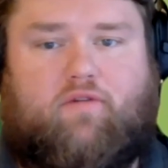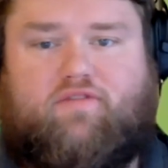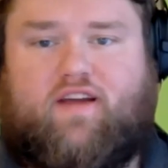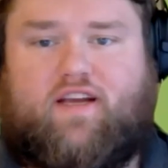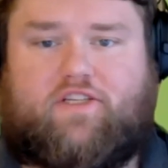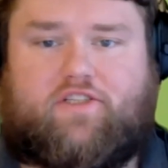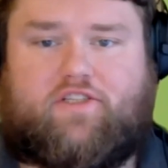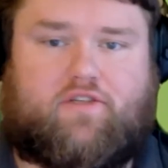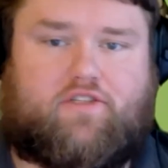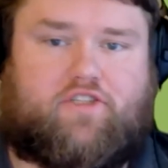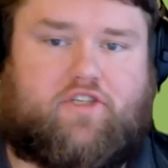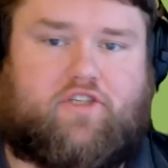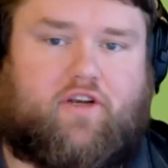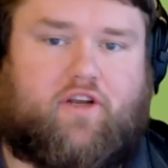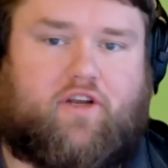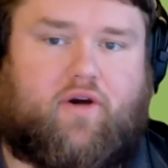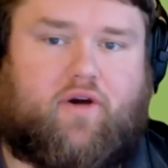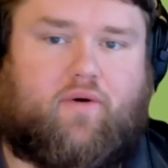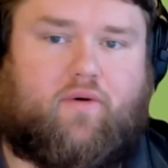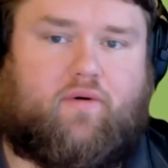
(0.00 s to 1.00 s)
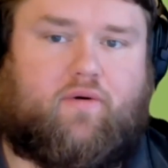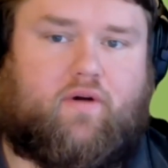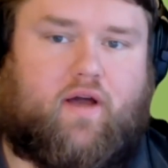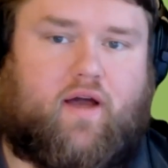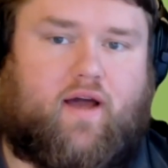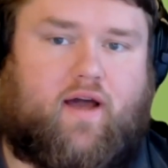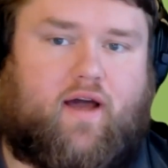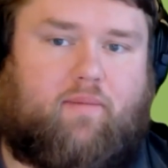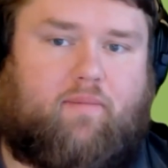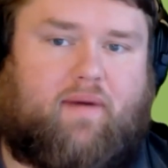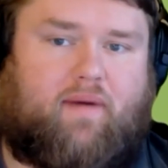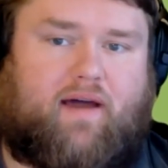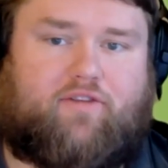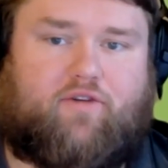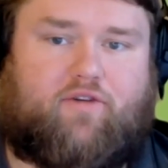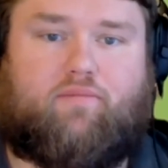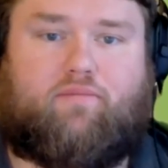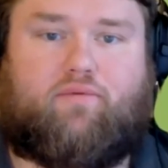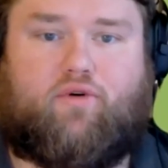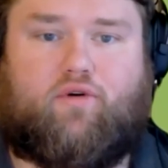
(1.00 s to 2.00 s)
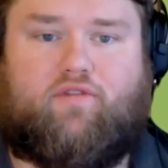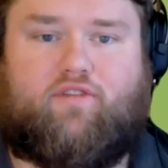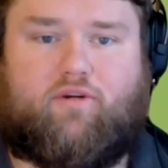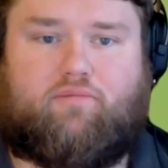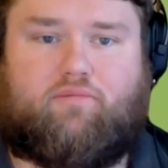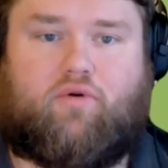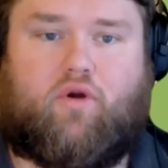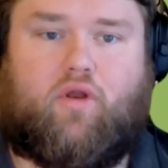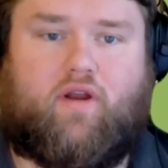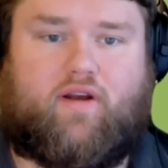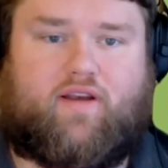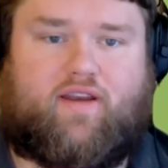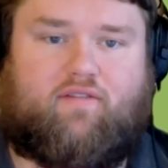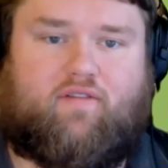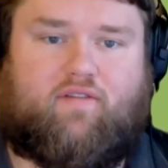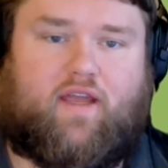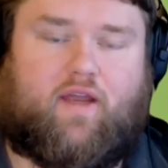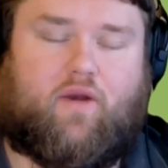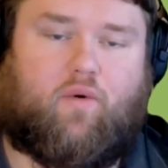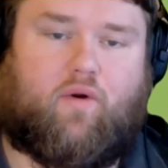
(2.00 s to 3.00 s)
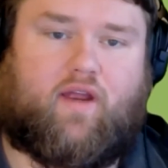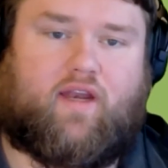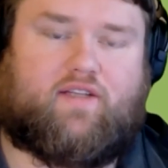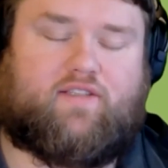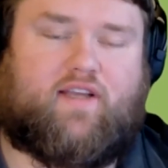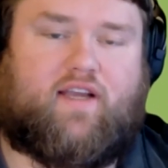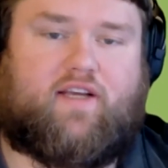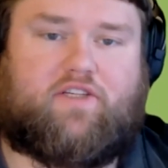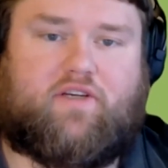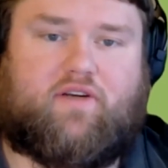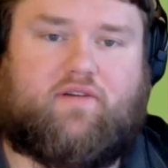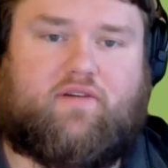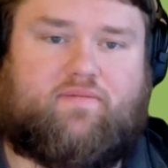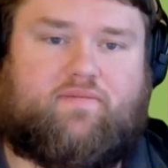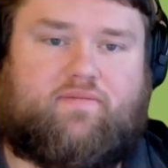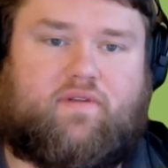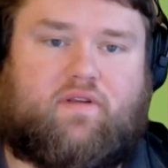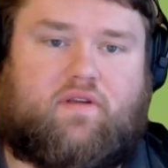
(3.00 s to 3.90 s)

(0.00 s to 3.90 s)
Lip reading: professional should know about to improve their productivity and organization?